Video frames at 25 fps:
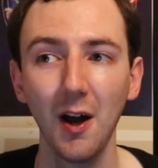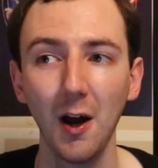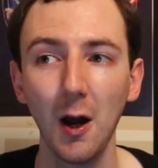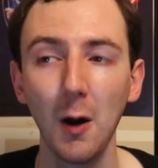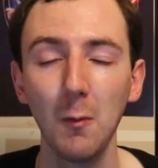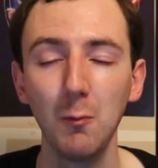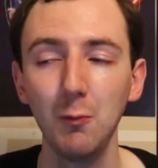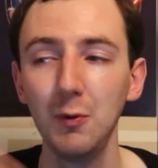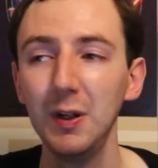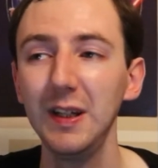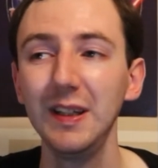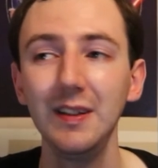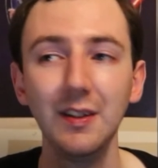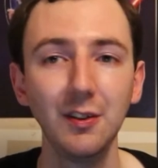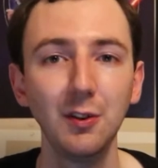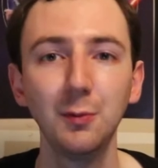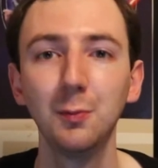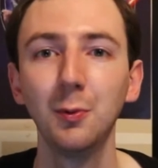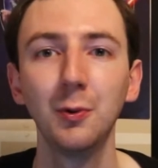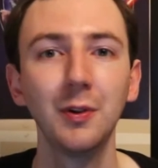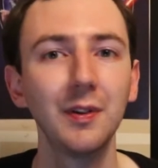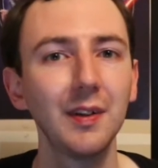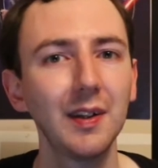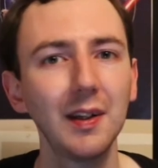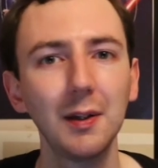I'm really
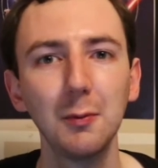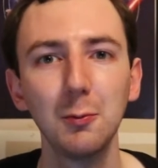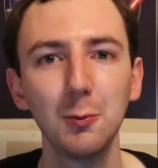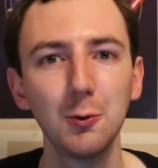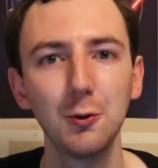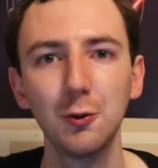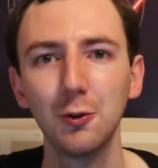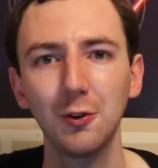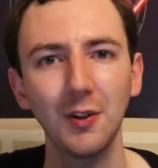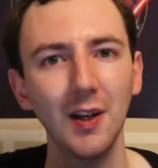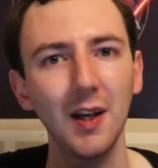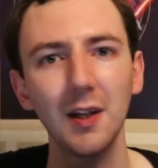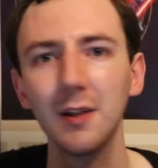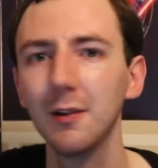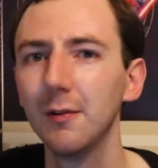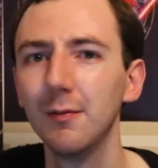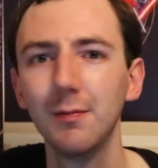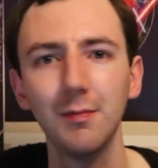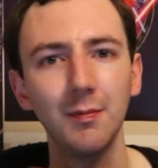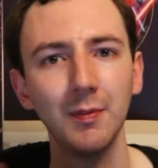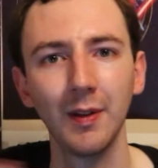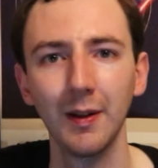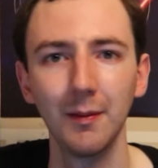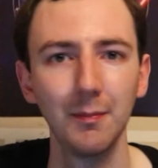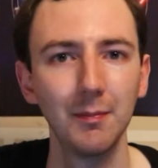disappointed that it was just kind
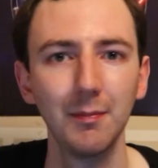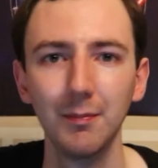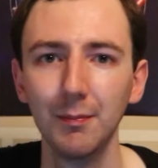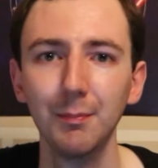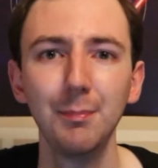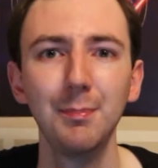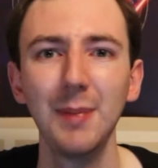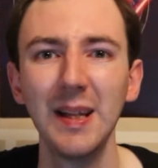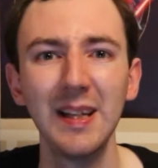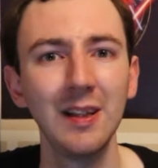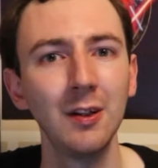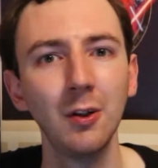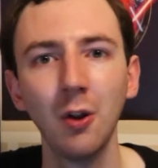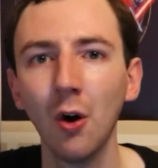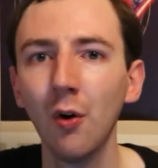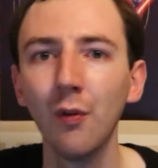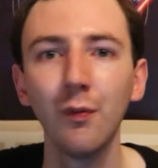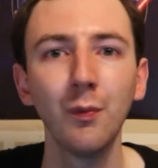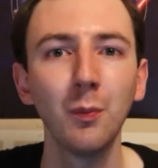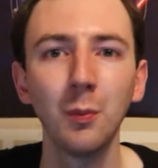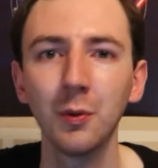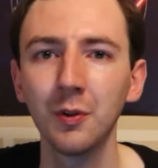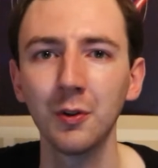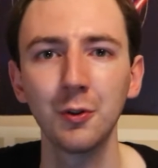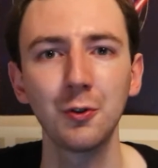of like binned off
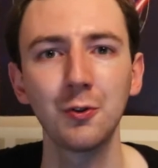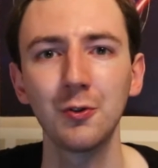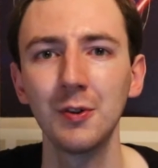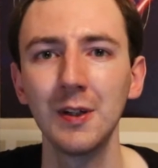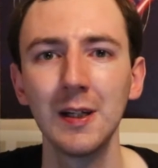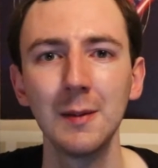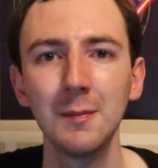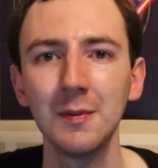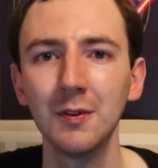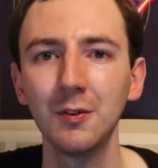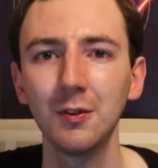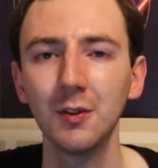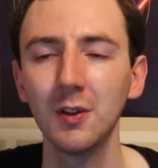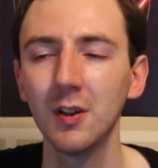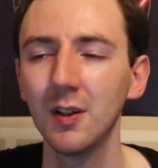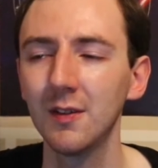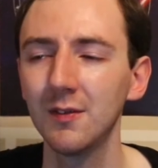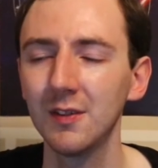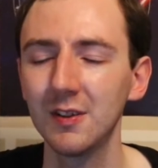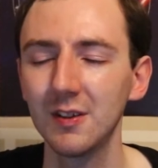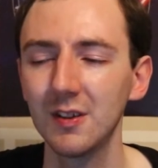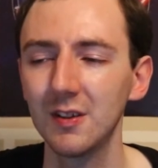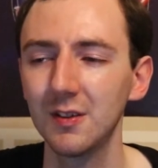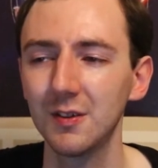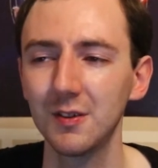from on the streaming
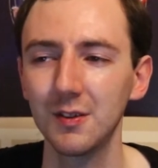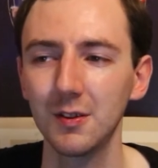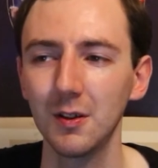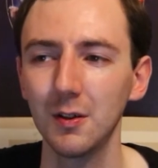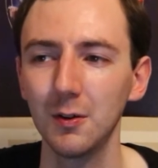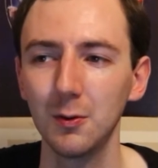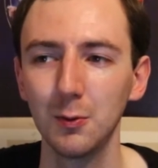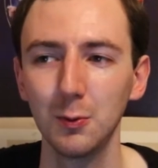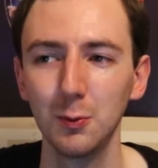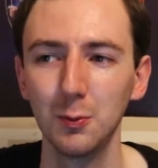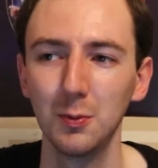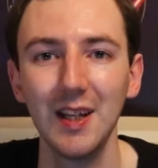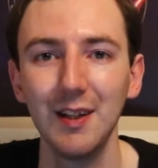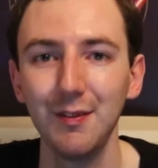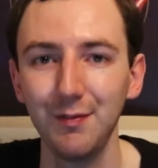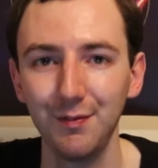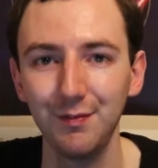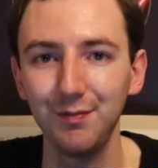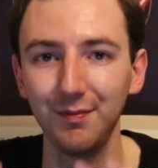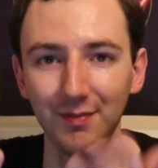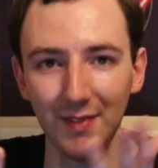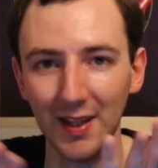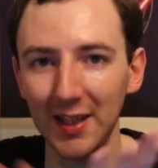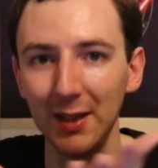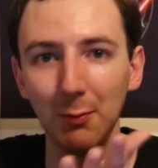services. So
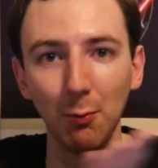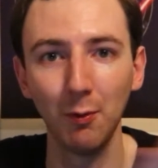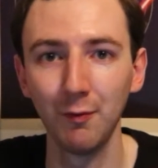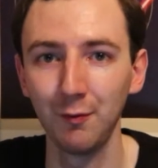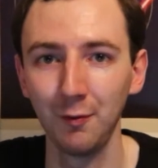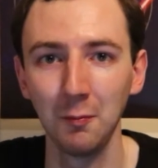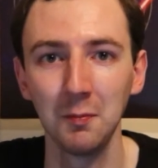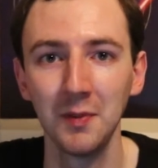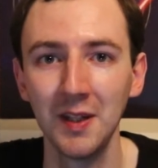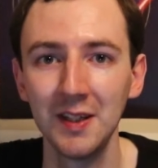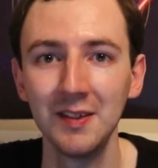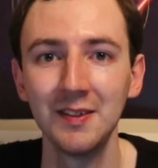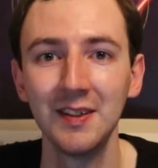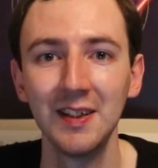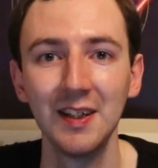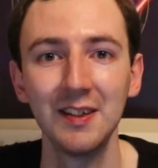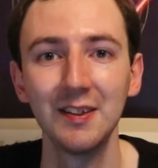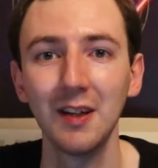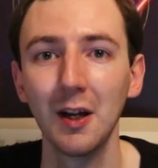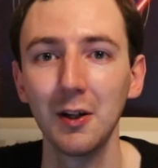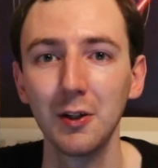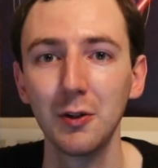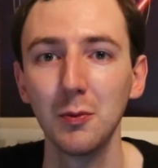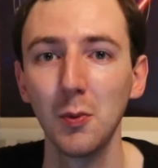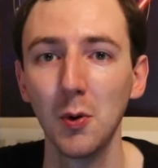if anyone from Disney is
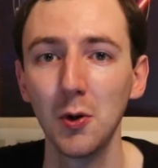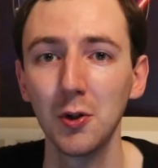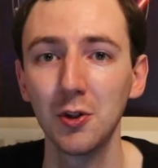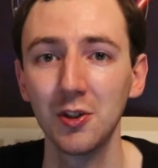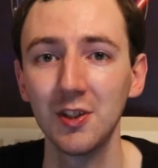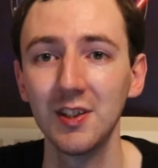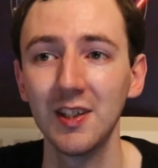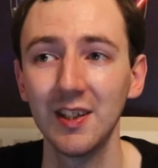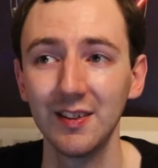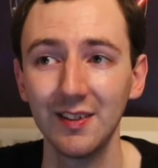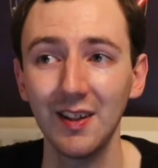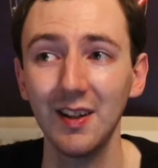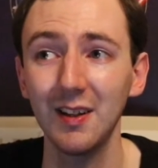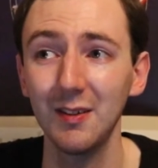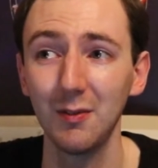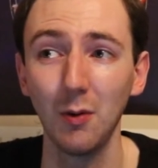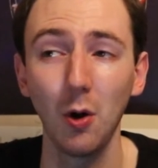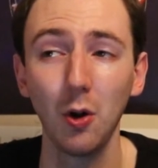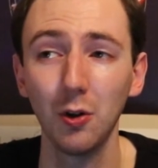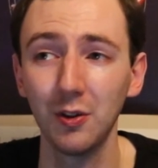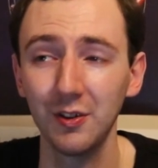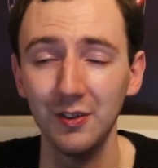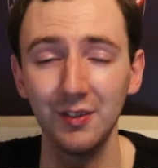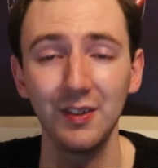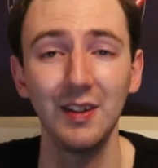actually watching this, I
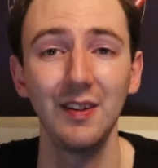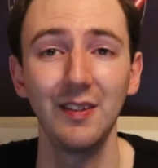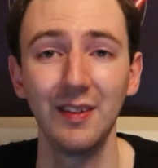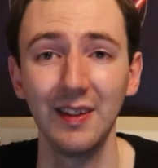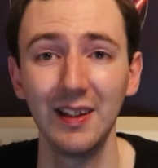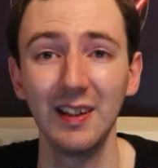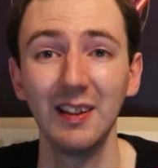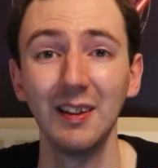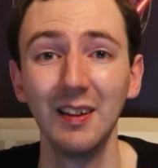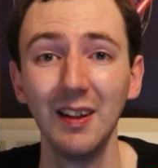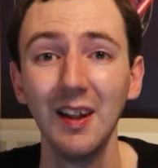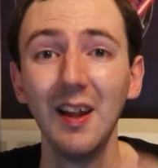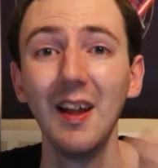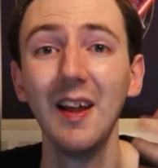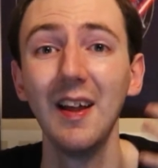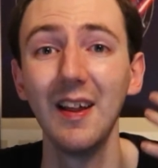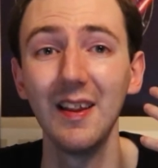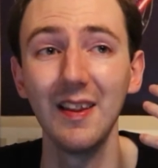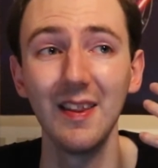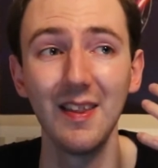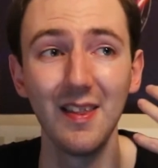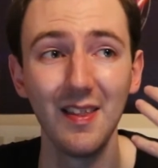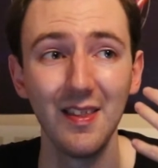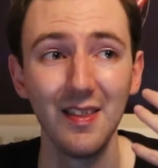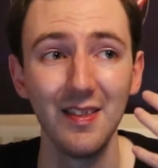honestly think
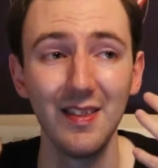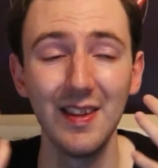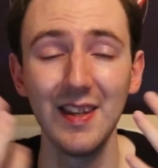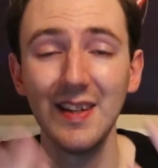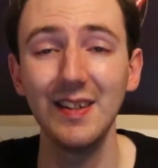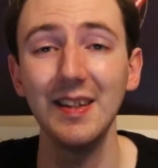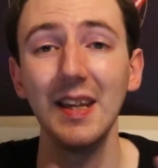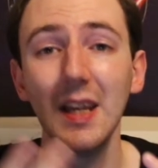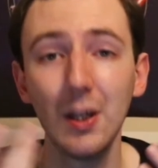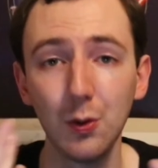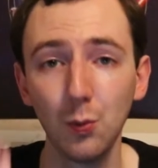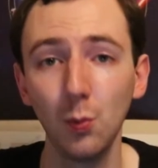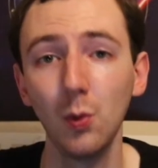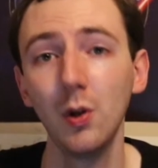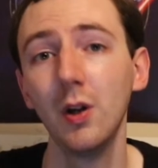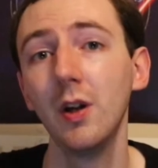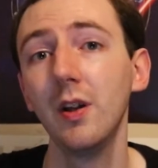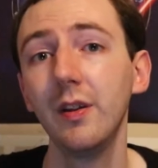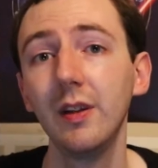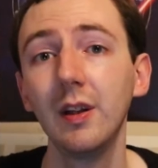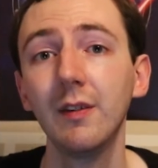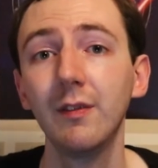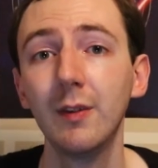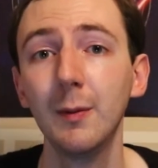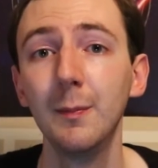this is
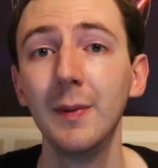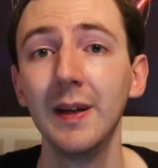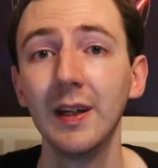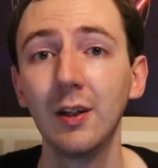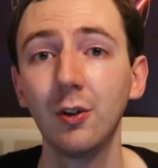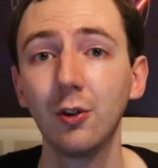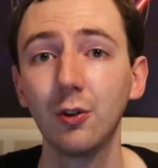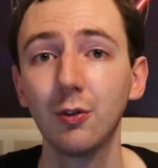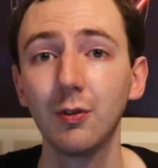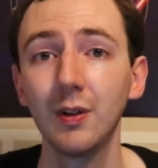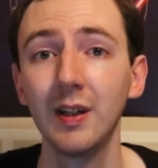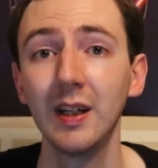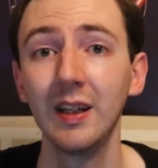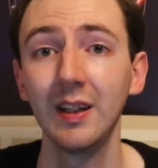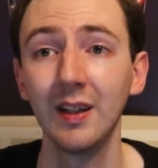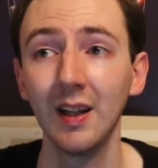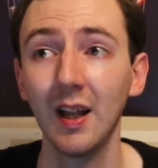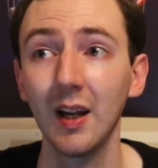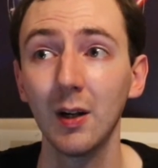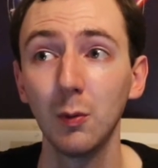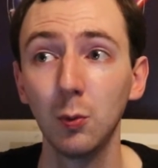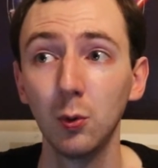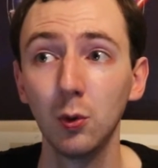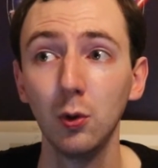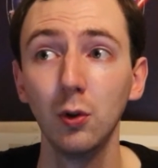worthy of the big screen
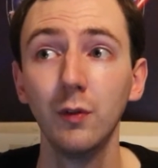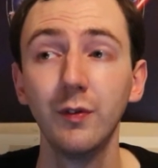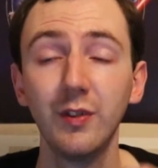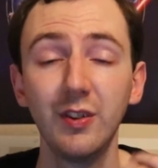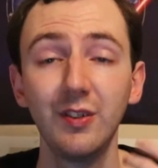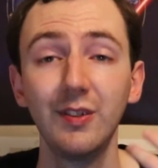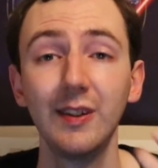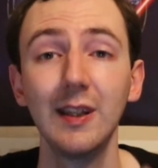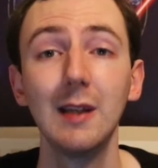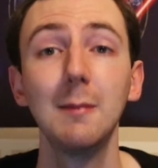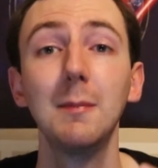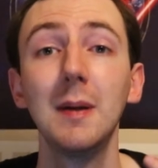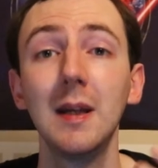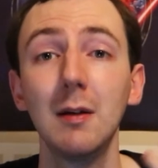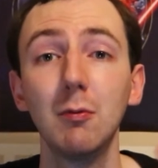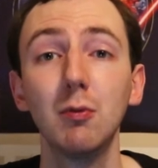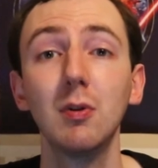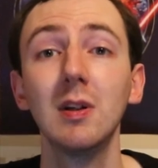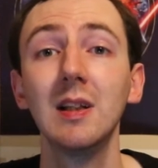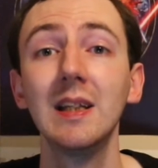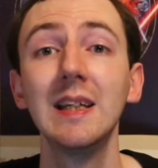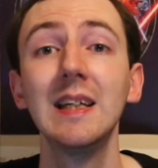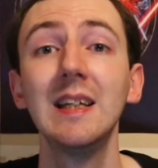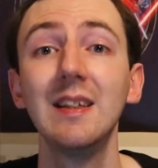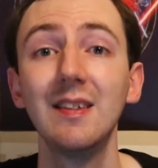and I would love to see it be
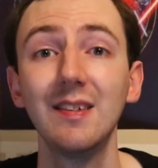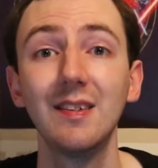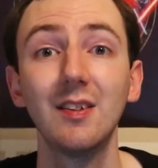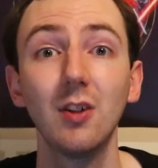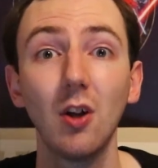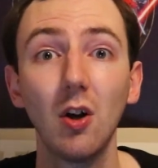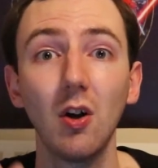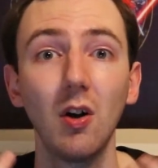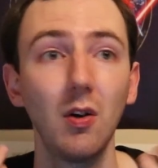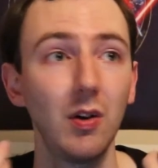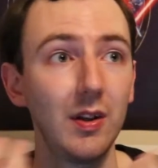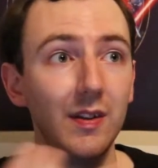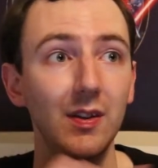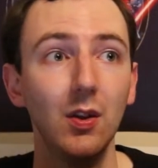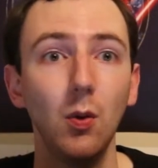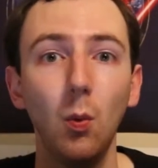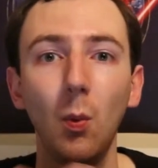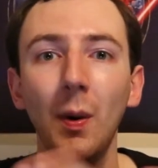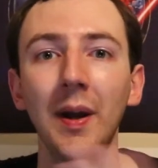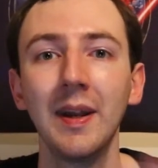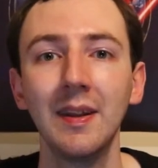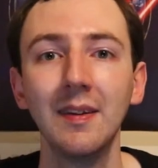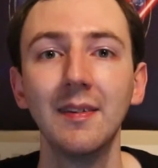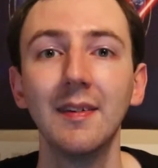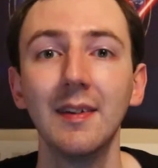released in the
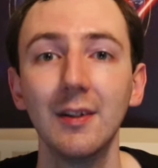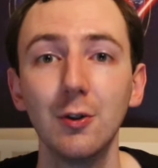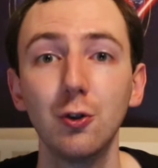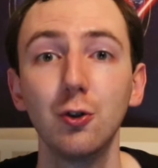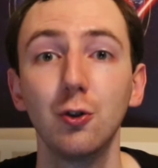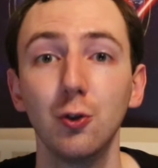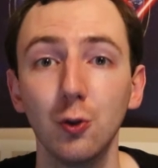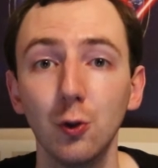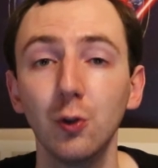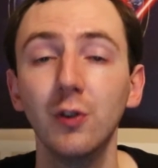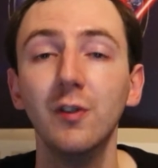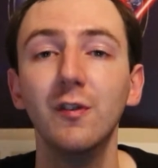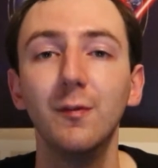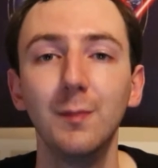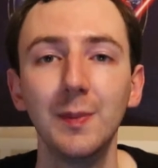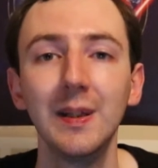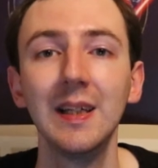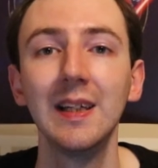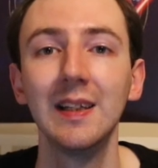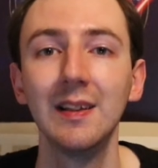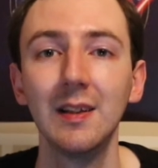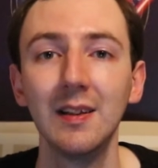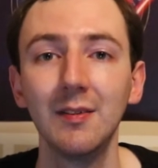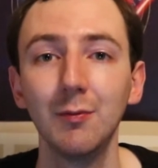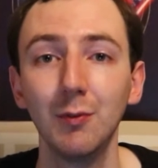way that it should have
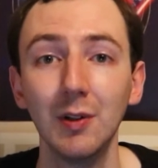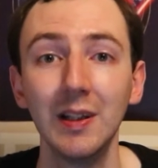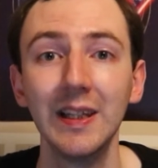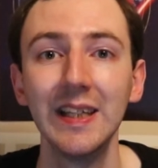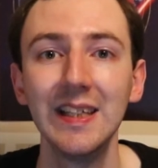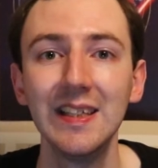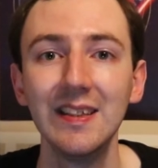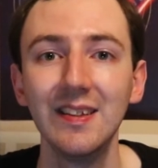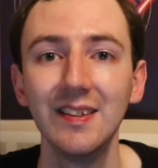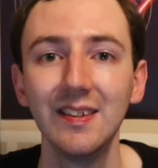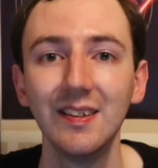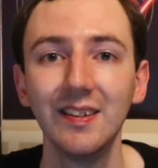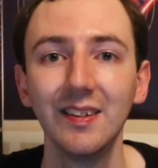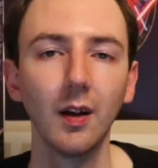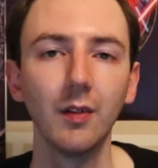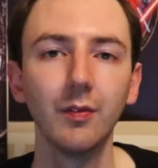been released.